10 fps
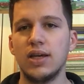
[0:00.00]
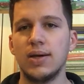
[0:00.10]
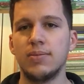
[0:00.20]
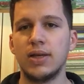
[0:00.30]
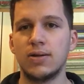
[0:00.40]

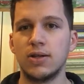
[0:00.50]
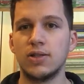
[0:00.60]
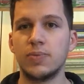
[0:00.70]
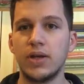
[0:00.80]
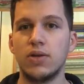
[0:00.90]
I'm like gonna
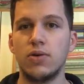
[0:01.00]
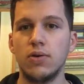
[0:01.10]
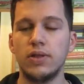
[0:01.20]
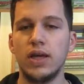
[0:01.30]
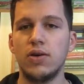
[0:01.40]
spend the
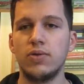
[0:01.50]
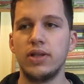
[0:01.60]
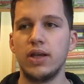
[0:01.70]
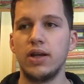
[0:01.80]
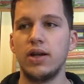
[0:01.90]
whole day over
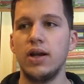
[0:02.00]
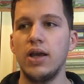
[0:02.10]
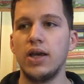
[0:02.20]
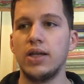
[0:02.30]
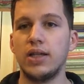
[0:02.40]
there,
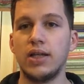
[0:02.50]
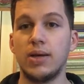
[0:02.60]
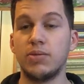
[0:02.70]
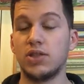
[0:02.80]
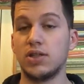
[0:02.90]
and then
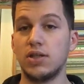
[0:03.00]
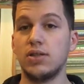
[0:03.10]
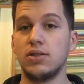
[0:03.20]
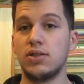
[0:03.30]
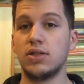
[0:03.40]
I'm not gonna
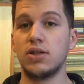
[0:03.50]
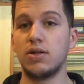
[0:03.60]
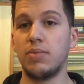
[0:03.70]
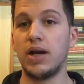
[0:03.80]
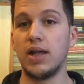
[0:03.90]
just
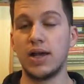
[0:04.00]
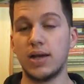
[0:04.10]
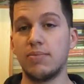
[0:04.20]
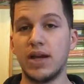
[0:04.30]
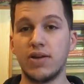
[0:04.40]
gonna buy
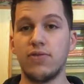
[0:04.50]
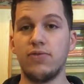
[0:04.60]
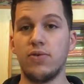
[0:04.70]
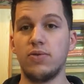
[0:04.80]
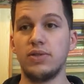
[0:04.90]
like a
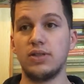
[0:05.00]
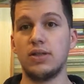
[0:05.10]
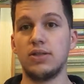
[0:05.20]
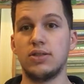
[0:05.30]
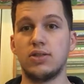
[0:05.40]
microphone. It's
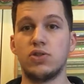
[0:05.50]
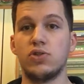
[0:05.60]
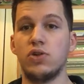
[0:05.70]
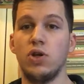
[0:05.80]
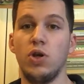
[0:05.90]
not
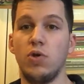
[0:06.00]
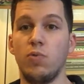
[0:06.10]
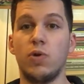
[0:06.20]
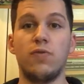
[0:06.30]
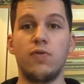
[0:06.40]
just
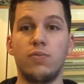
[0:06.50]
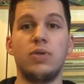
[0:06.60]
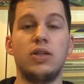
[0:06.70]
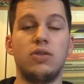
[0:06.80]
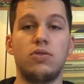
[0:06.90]
worth for
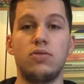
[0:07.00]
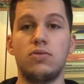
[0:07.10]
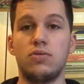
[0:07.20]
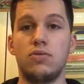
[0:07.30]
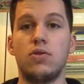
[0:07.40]
me to
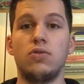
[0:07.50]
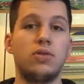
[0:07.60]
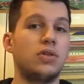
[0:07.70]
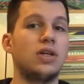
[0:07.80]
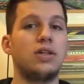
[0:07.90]
go
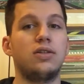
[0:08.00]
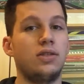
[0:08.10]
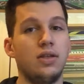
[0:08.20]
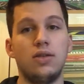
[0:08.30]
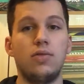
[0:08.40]
to another
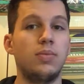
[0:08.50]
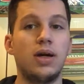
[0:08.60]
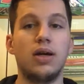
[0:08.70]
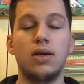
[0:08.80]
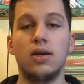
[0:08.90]
city to
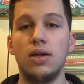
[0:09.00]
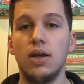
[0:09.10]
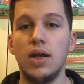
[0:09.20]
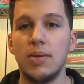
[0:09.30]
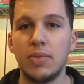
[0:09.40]
buy
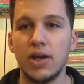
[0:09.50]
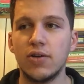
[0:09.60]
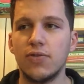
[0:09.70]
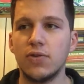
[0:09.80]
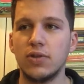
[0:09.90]
a
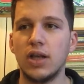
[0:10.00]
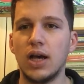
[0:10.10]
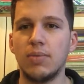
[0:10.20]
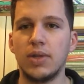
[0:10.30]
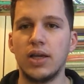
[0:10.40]
microphone. Then
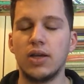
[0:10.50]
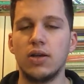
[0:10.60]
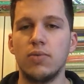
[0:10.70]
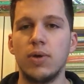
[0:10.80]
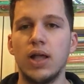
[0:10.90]
I'm like,
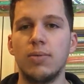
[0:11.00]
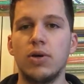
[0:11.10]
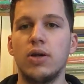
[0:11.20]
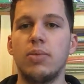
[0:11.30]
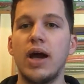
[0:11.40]
well, I'm
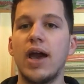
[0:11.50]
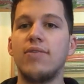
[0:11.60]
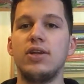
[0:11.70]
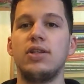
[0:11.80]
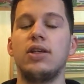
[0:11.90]
gonna buy
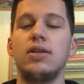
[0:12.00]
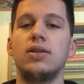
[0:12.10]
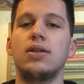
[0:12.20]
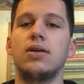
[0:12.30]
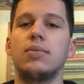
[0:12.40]
everything,
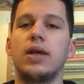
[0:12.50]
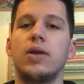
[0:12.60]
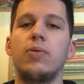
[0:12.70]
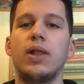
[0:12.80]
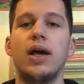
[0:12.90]
and I'm
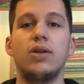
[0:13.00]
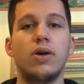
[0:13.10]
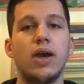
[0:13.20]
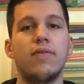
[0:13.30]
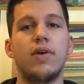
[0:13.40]
like, well, I
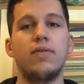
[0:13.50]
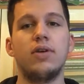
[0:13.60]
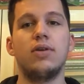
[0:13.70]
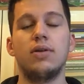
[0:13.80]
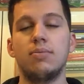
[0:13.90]
don't have
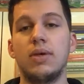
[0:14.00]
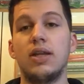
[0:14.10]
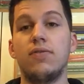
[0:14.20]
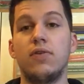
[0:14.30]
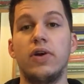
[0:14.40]
every
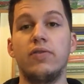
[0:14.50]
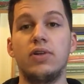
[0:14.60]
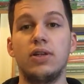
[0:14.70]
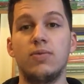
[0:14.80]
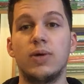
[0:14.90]
money for
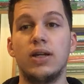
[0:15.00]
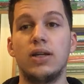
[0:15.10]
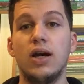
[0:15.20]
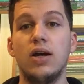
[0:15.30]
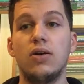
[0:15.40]
everything right
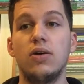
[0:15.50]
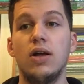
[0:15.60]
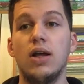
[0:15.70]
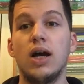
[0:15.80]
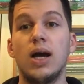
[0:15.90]
now.
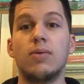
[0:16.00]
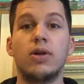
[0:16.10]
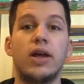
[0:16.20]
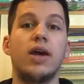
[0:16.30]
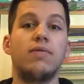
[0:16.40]
I'm
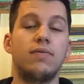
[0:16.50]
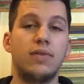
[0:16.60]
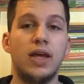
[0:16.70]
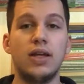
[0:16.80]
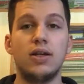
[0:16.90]
gonna have
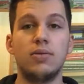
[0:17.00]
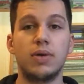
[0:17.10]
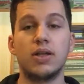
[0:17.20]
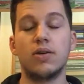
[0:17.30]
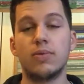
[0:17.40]
later,
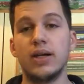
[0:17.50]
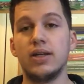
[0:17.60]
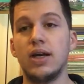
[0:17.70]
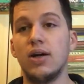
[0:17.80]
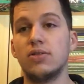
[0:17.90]
but not
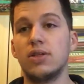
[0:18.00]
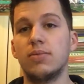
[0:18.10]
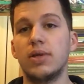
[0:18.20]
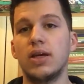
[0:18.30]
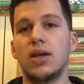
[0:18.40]
right now. So
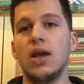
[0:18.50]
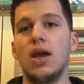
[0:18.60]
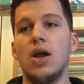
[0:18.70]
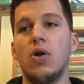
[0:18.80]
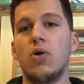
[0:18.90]
I'm like,
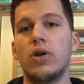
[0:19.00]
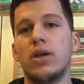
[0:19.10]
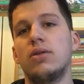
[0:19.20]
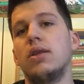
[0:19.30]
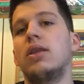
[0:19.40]

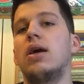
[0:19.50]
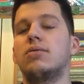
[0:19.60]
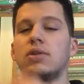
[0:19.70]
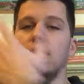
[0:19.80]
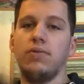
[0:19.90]
okay, then
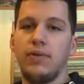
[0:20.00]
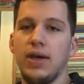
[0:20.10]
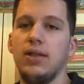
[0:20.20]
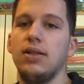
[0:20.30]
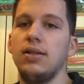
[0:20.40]
I'm gonna
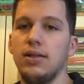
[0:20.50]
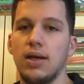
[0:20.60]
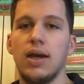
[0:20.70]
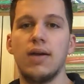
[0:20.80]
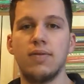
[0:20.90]
wait till
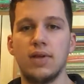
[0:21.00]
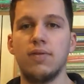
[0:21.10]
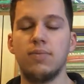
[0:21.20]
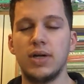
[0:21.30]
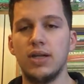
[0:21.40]
I have
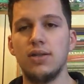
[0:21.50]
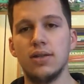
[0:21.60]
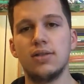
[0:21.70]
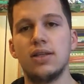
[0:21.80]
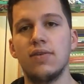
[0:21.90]
enough money,
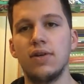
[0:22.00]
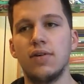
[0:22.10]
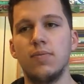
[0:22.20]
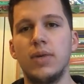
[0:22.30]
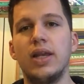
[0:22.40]
till I save
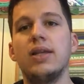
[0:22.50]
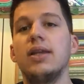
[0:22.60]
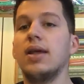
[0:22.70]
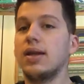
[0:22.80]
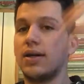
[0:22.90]
enough money, and
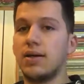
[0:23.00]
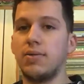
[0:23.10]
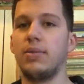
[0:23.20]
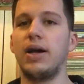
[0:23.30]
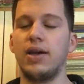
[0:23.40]
then I'm
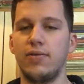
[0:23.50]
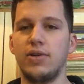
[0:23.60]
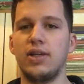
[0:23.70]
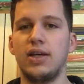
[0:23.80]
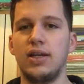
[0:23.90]
gonna buy
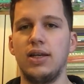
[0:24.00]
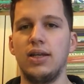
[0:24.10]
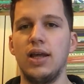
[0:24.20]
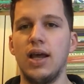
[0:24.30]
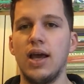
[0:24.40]
everything I need.